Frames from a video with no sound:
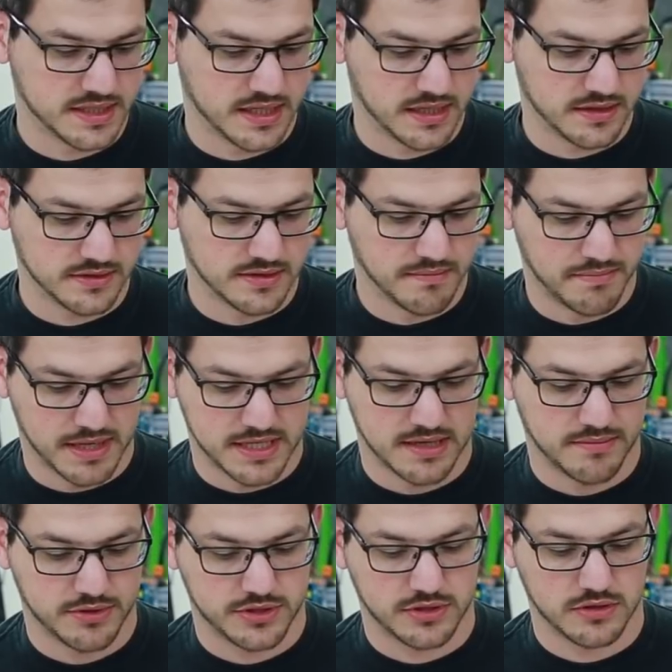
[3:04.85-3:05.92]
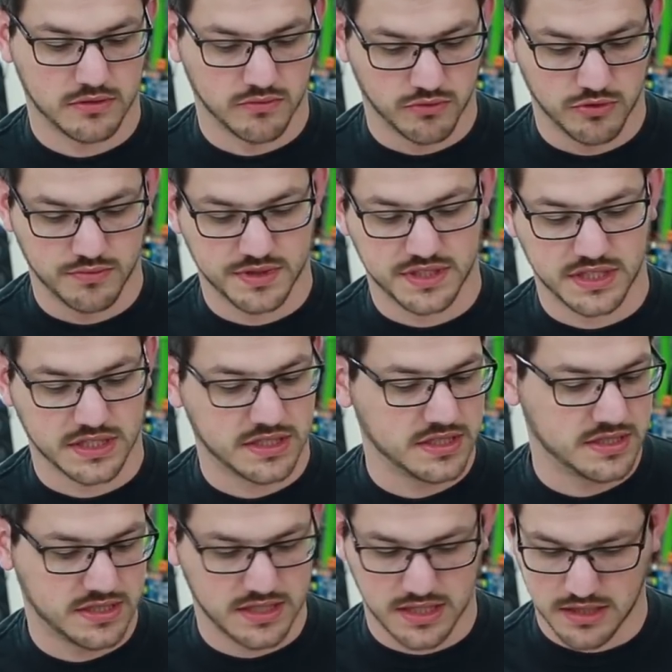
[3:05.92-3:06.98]
settings. Bed temperature, room to
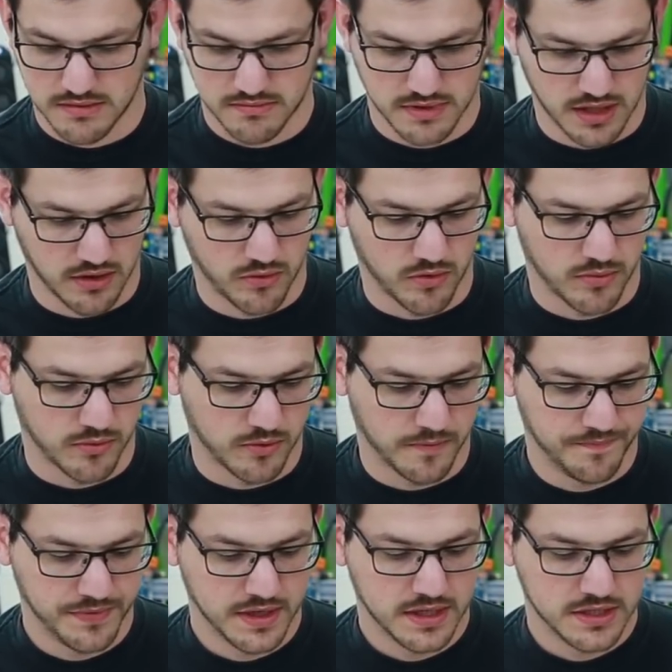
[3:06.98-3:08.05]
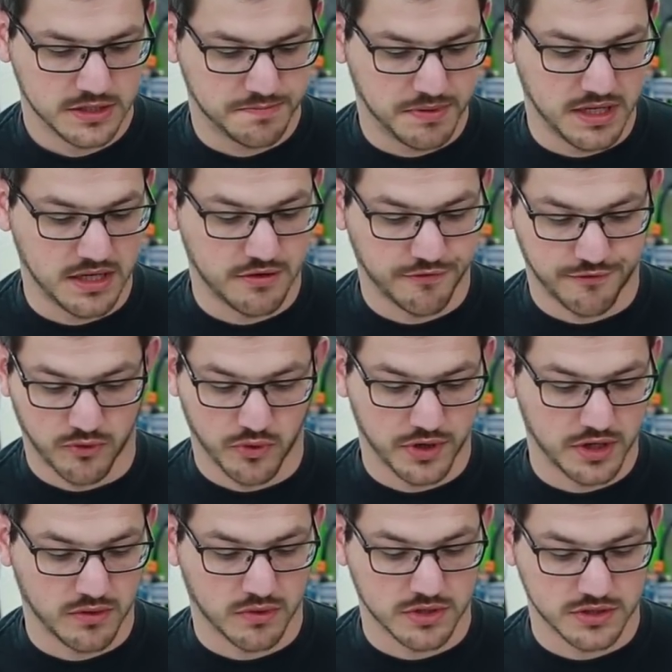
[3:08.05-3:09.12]
60C, we got normal. Speed
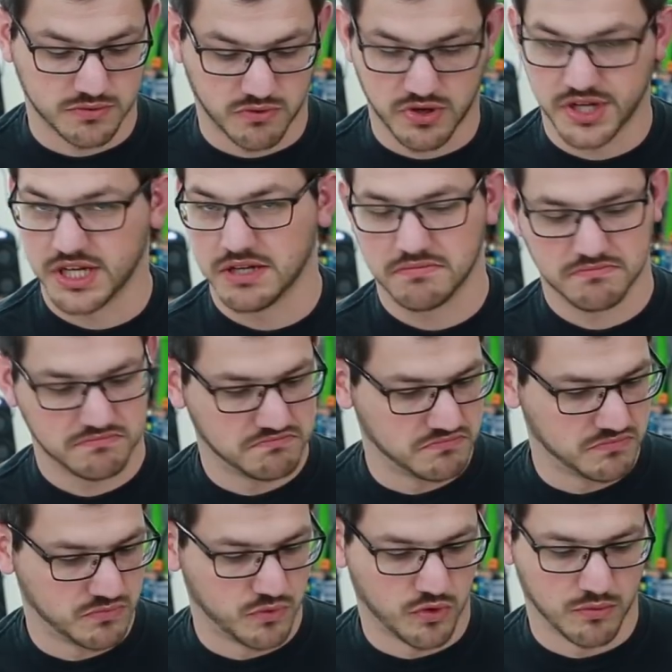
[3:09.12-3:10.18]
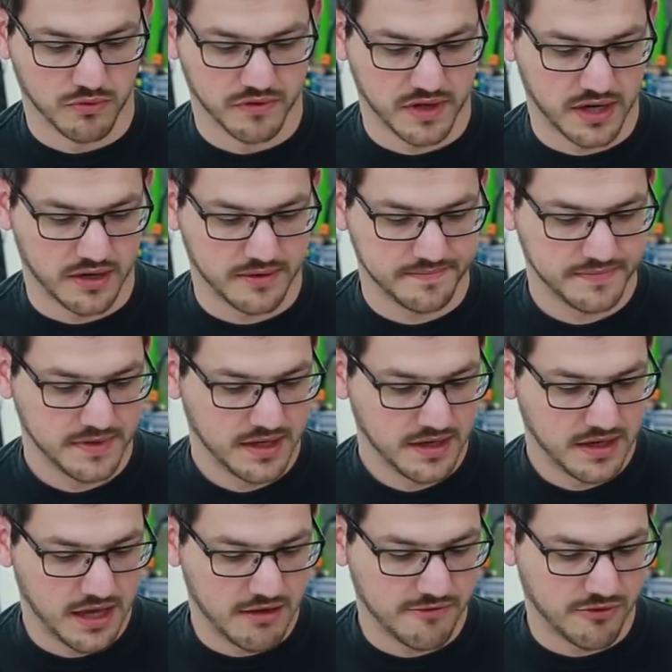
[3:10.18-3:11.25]
40 to 120, normal there.
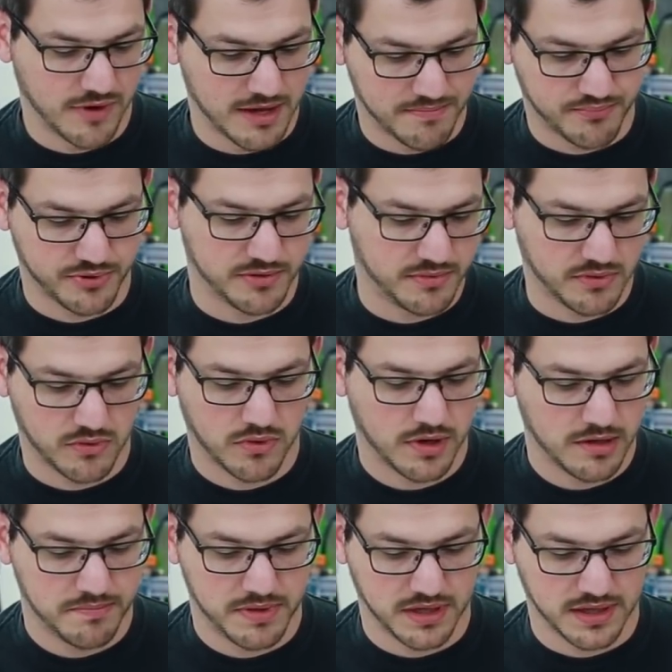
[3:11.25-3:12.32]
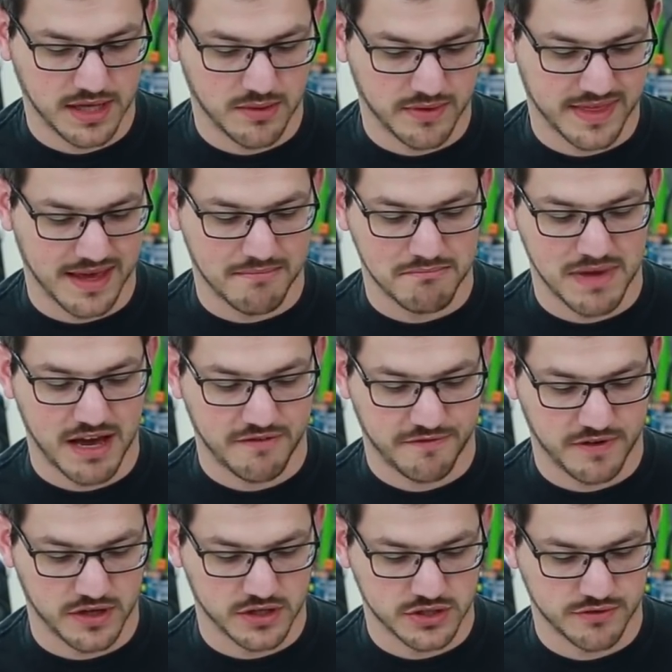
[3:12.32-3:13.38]
Info, a premium quality PLA with a matte
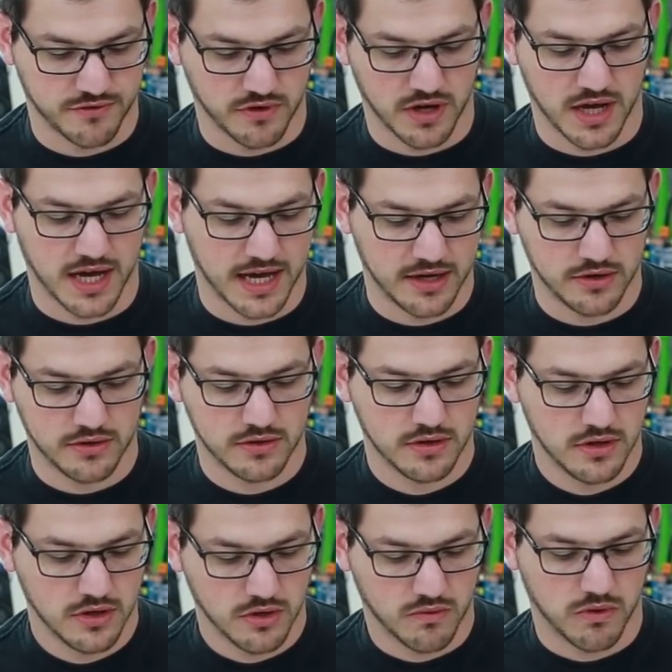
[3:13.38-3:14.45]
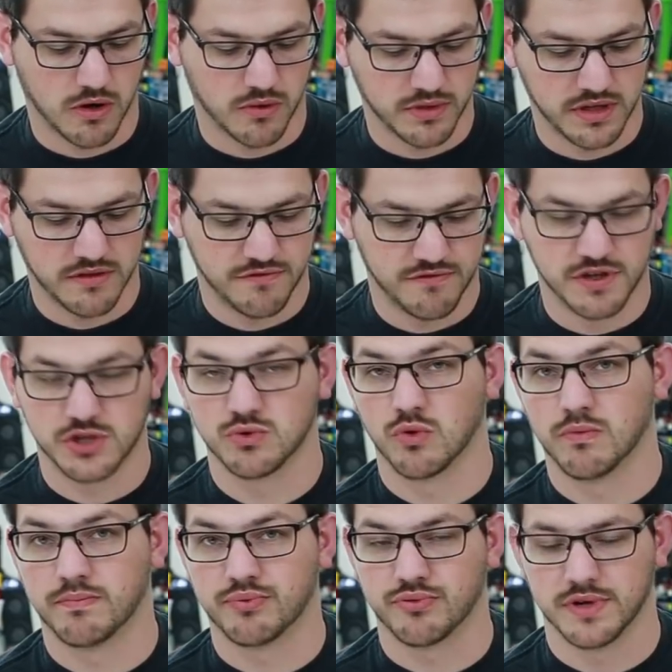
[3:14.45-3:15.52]
finish for higher quality
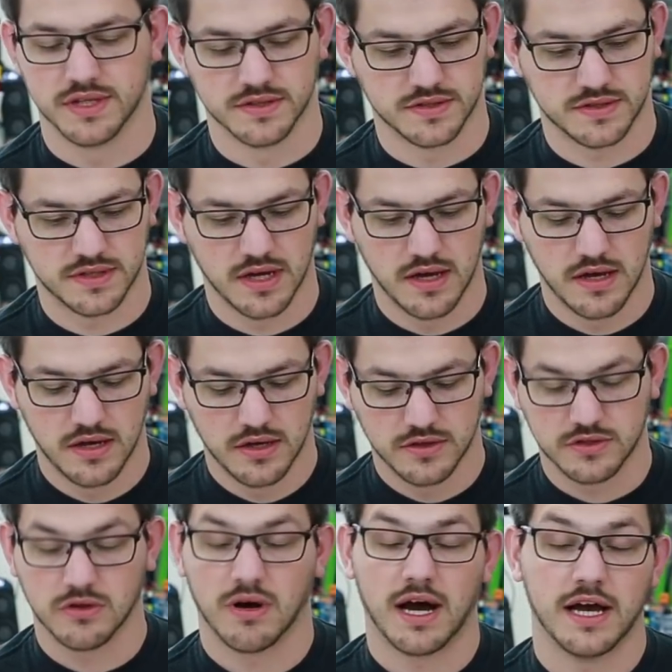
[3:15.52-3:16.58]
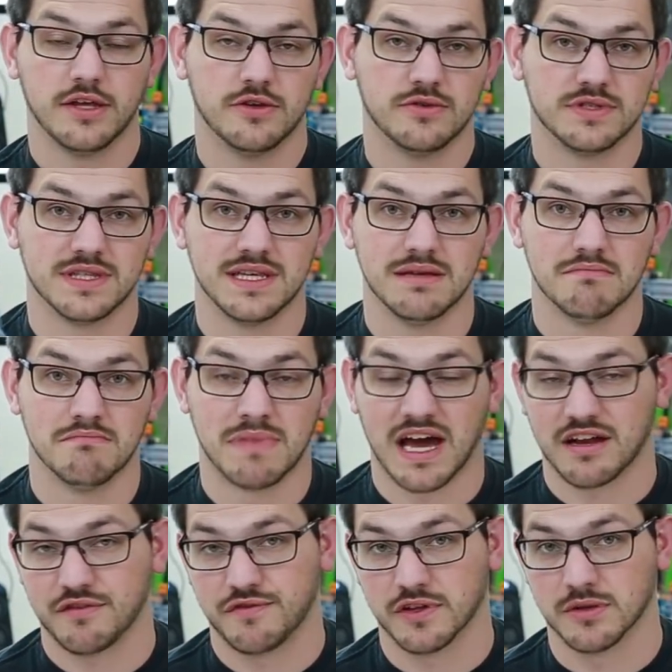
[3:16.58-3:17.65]
visual prints. So I use the
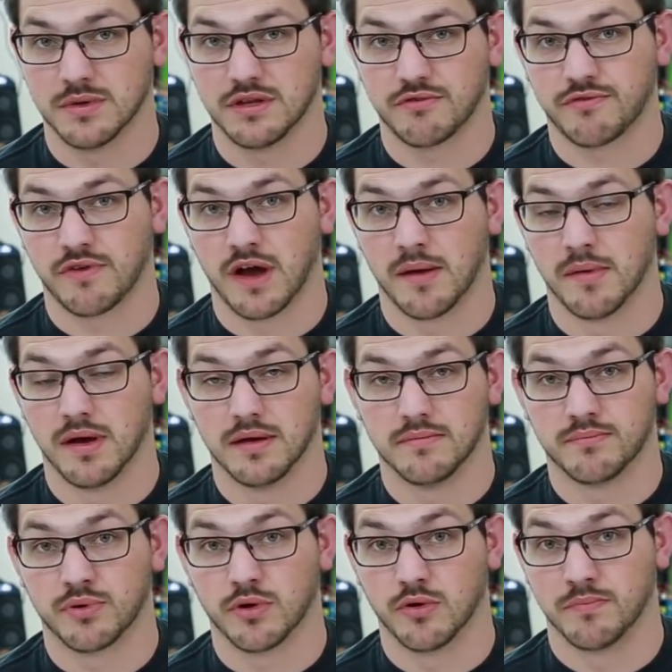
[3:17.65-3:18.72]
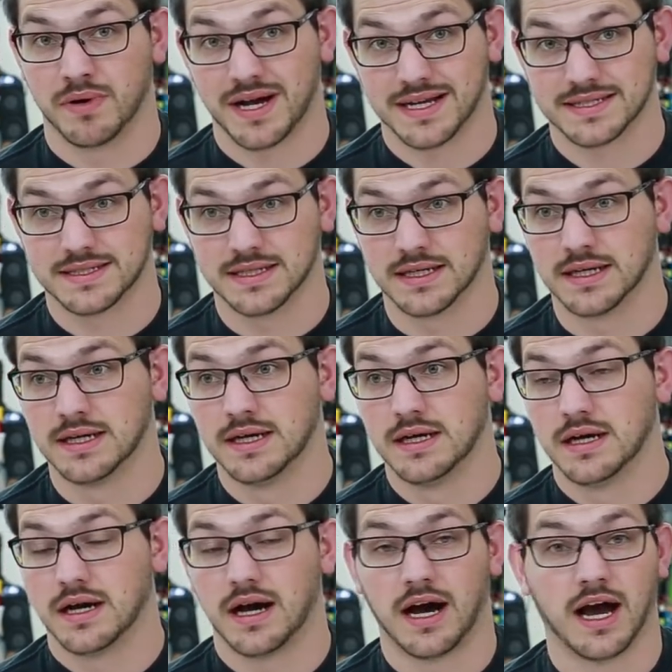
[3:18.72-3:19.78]
matte filament from Protopasta.
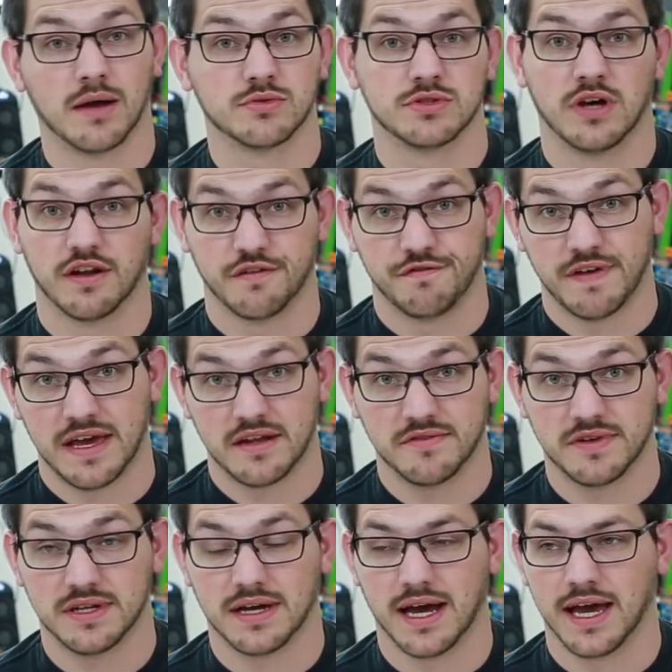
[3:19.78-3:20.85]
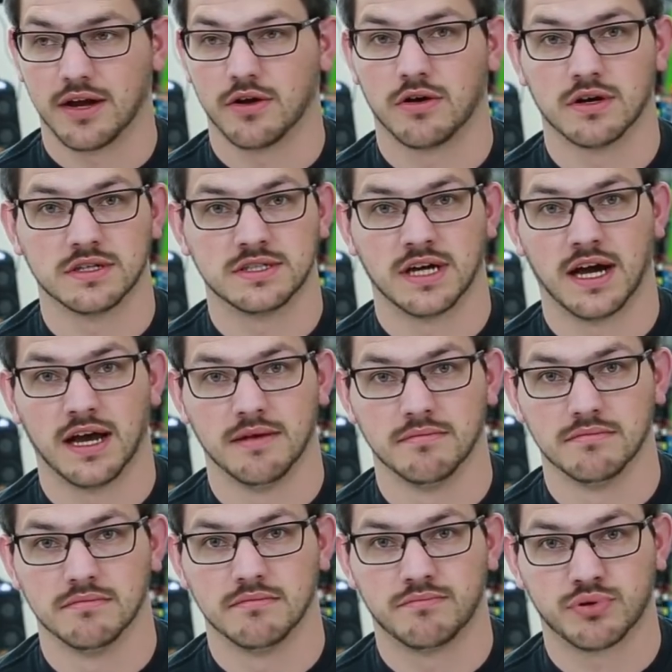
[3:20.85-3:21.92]
I was not a fan of it. I had a hard
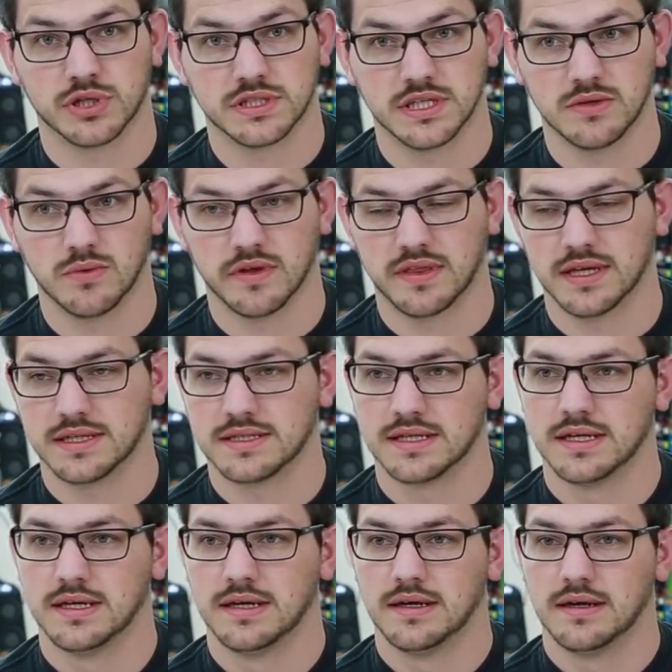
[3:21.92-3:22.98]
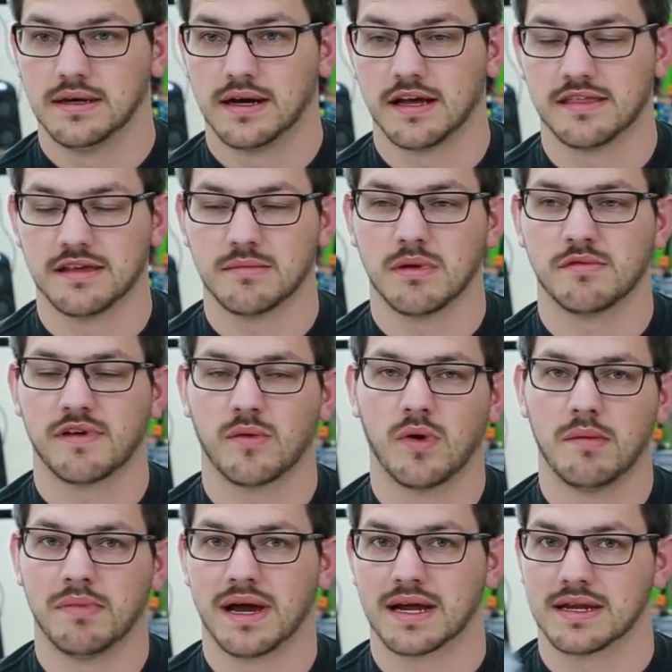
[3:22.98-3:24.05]
time printing with it. I think maybe if I
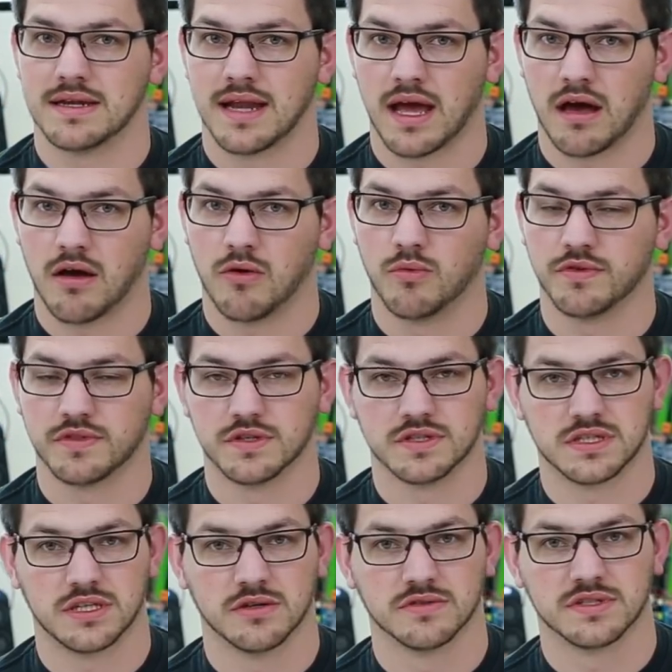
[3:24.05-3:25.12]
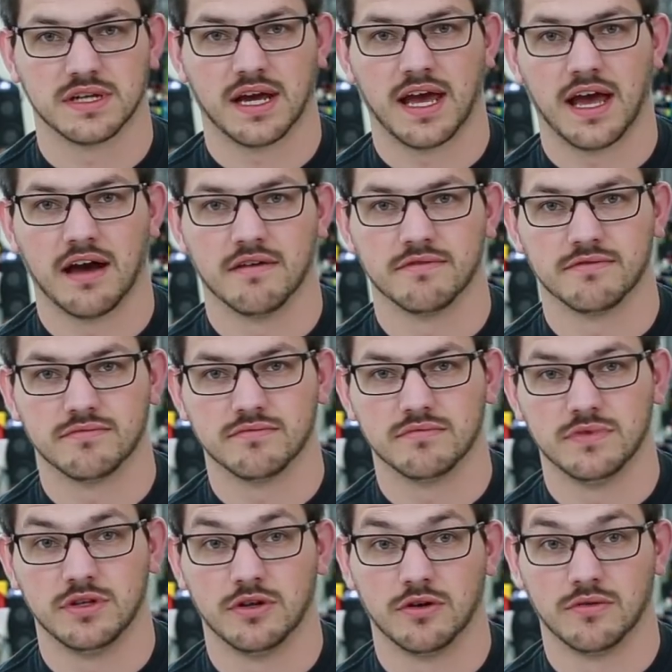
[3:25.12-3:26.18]
went back now with the skills that I have,
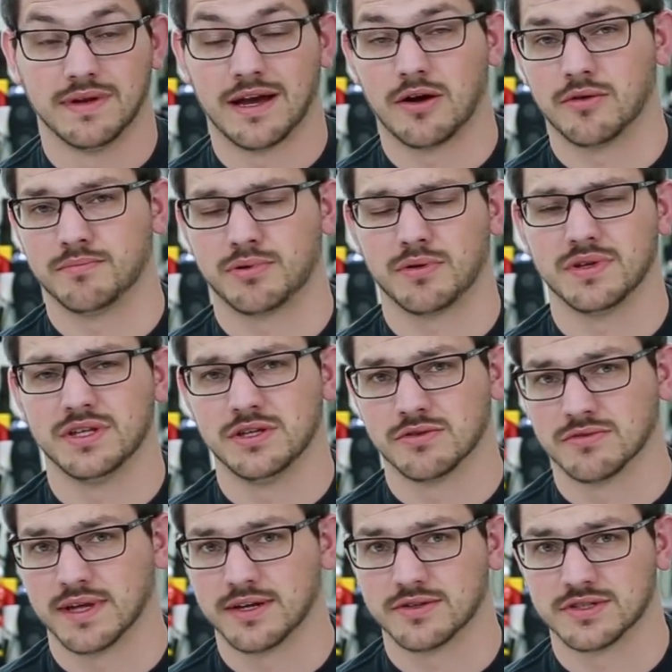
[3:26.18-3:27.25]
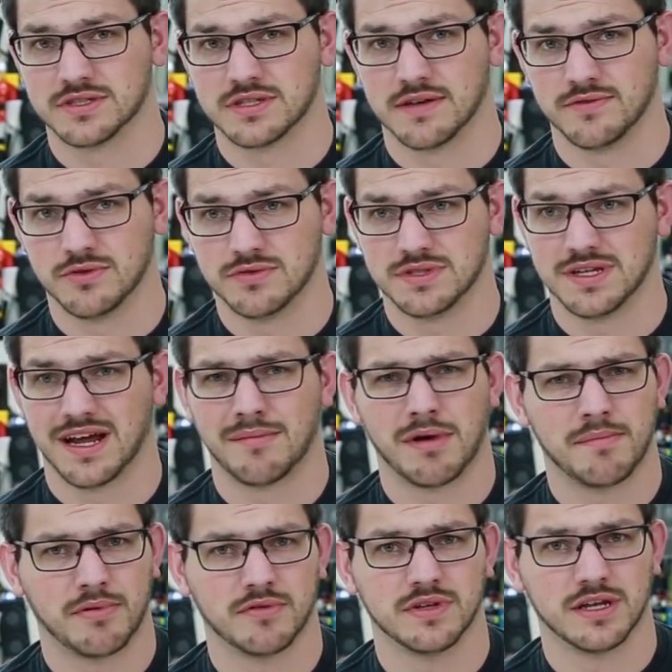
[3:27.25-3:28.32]
you know, now probably a year later since I've used it, I
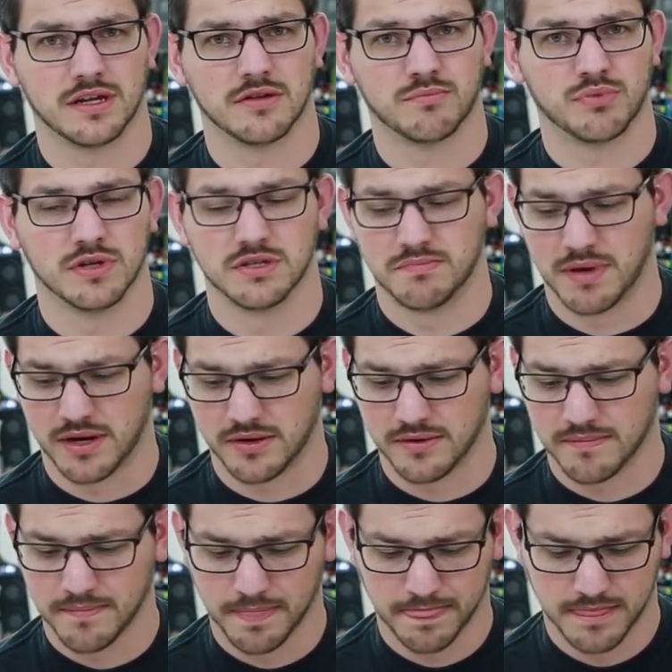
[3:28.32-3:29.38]
might be able to get it print better.